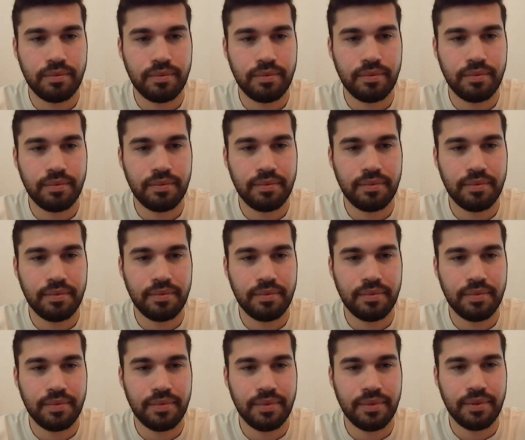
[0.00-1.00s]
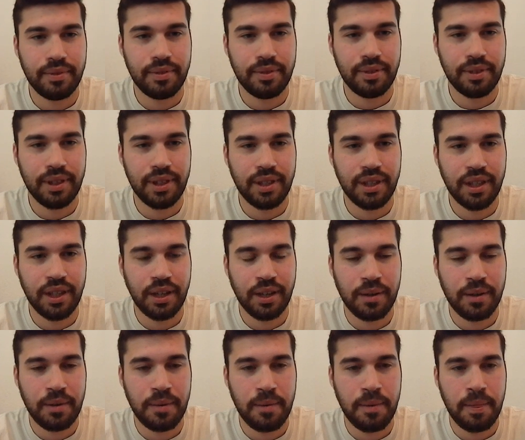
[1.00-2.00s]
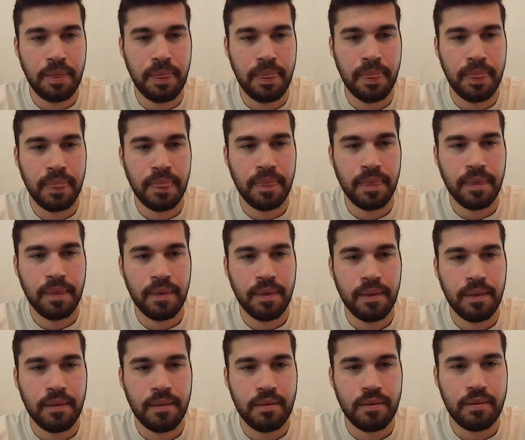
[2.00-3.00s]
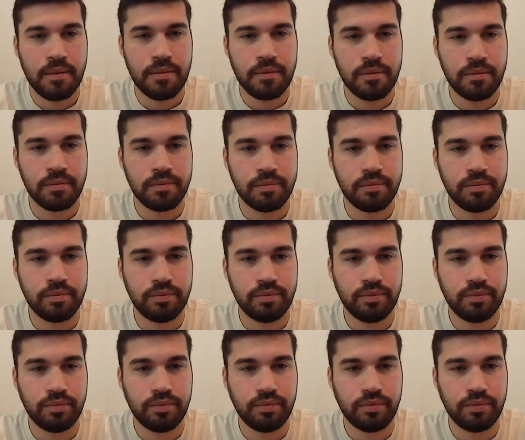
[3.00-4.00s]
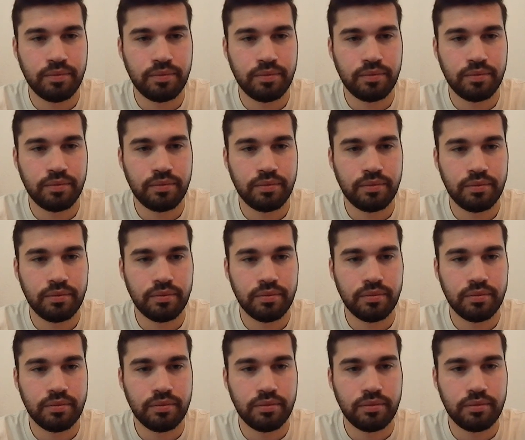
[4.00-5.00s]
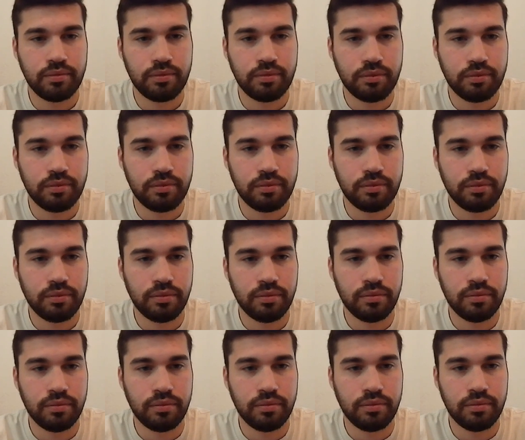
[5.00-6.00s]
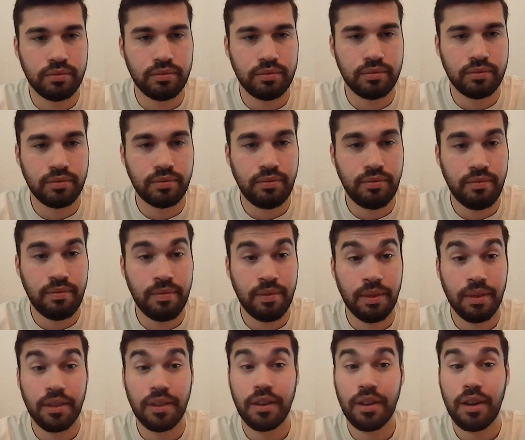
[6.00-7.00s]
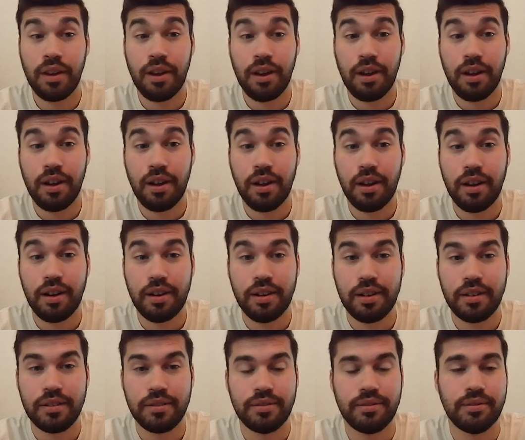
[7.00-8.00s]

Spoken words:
(not speaking)